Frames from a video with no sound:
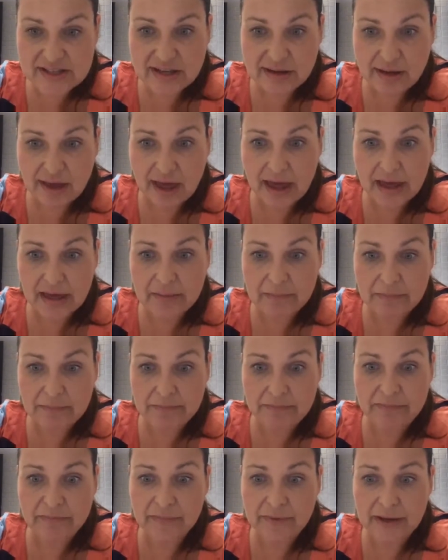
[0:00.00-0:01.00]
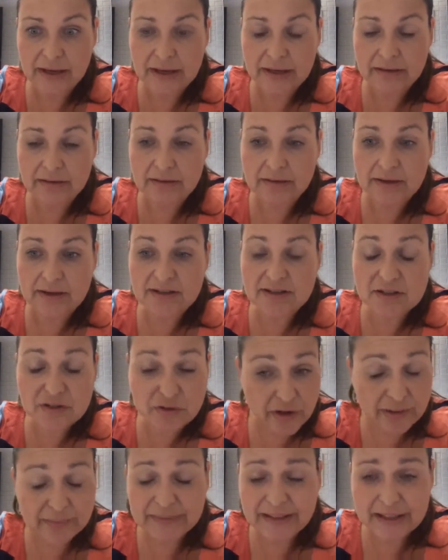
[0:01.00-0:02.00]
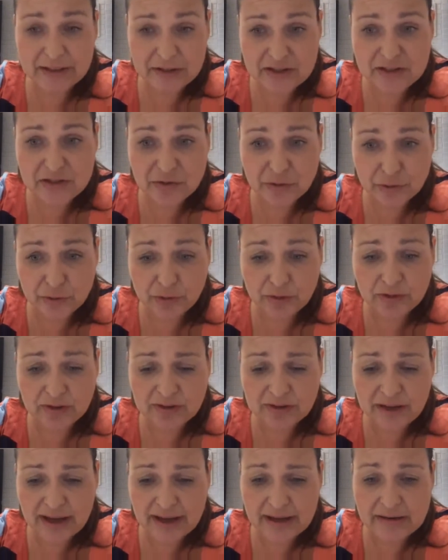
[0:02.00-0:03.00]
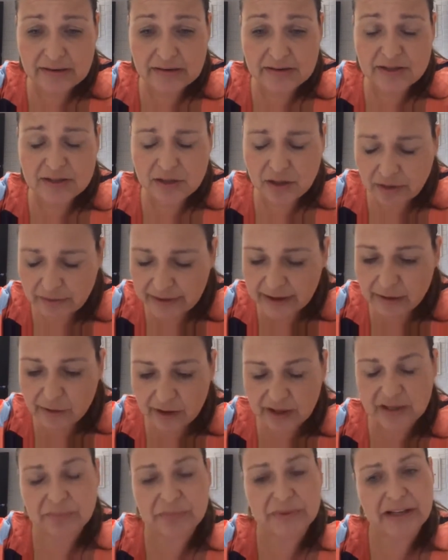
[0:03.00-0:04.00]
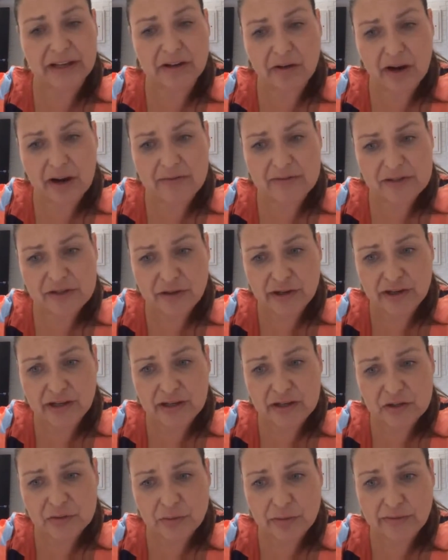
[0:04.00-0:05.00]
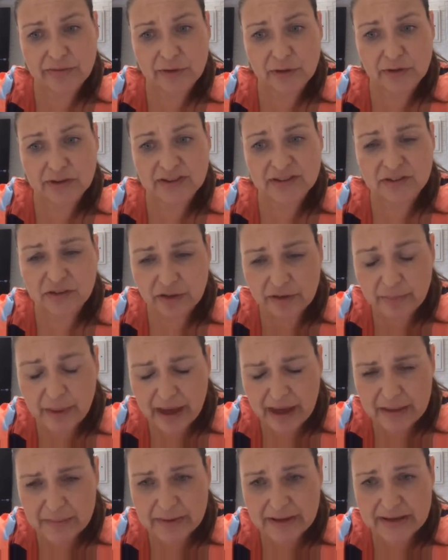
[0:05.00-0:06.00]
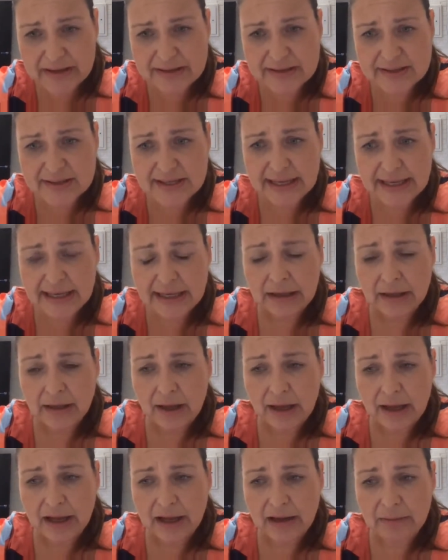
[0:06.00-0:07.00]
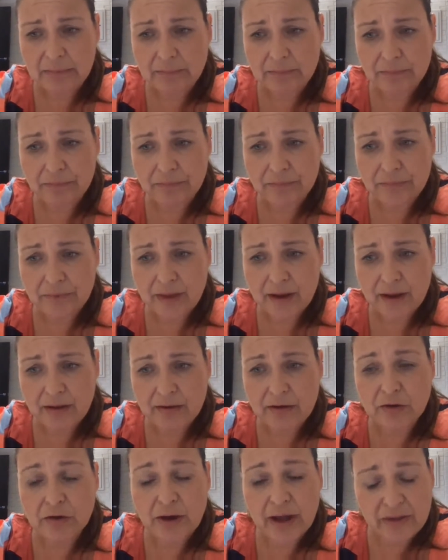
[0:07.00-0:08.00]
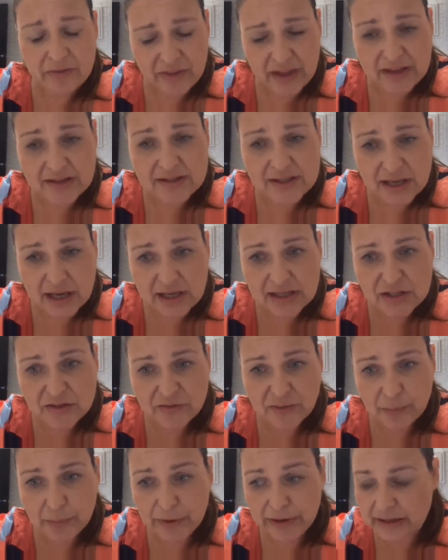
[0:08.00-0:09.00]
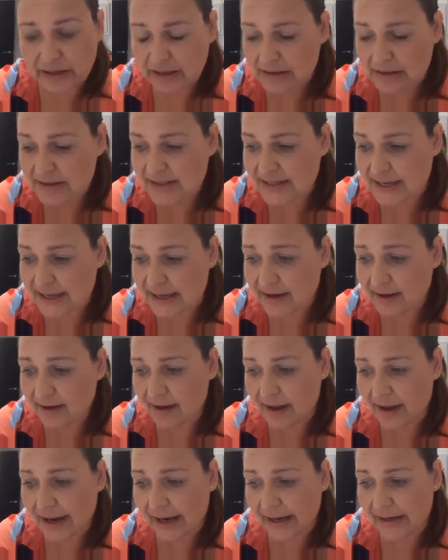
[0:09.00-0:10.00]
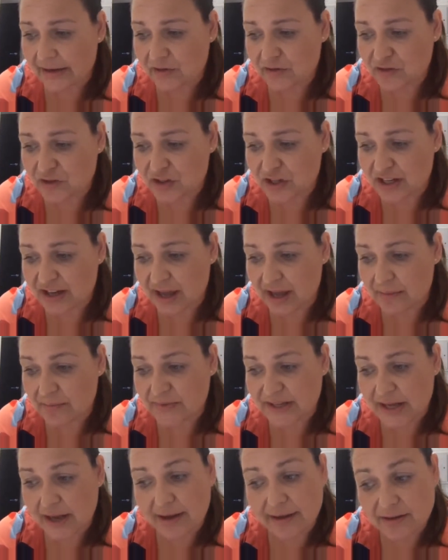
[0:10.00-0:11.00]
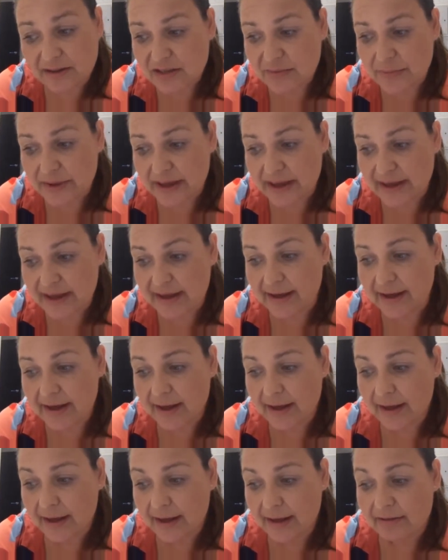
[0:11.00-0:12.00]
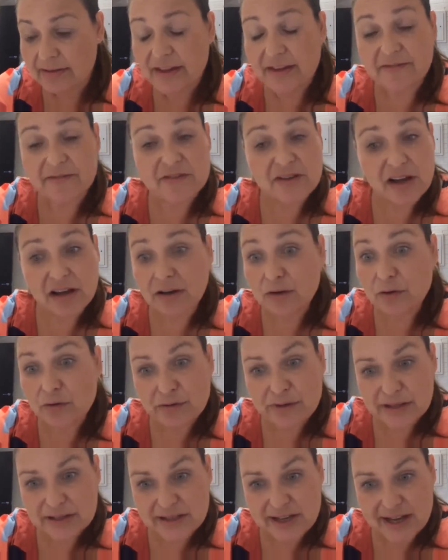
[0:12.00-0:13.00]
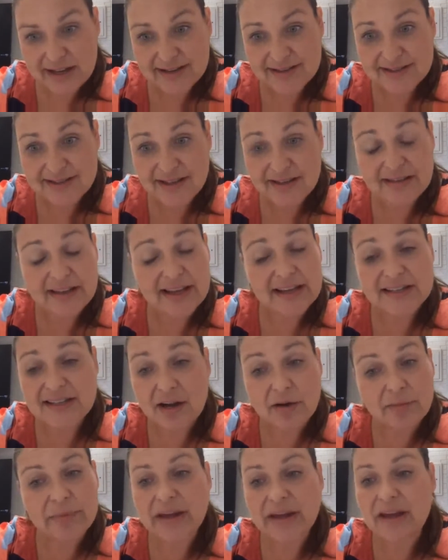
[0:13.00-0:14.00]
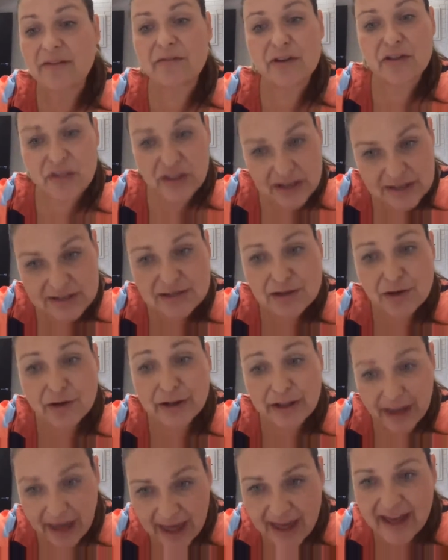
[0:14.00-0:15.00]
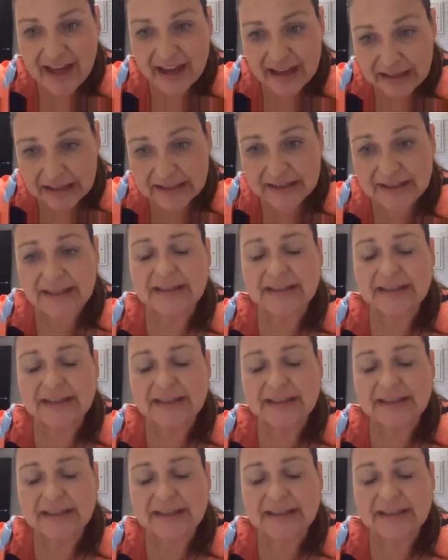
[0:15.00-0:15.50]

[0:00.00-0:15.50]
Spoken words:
came in extremely distraught and so incredibly grief-stricken to have lost 2 babies, at that stage of a pregnancy, and she kept saying to me, they've done all the tests and they tell me everything's okay.